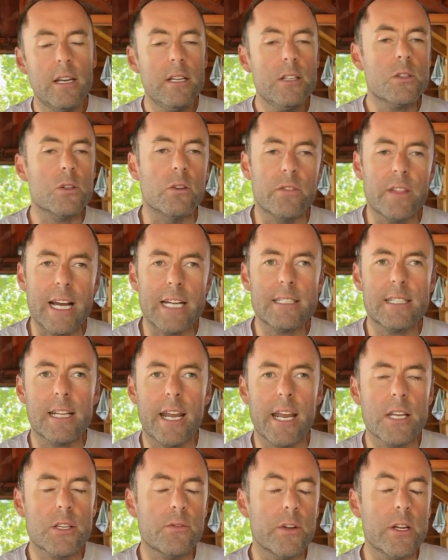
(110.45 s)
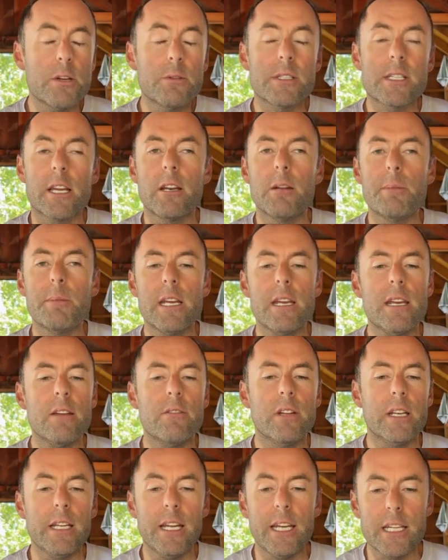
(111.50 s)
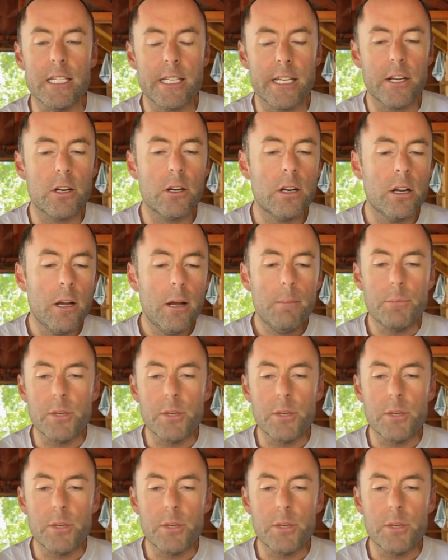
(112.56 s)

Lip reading: So if that's the case for you, it's going to be even easier.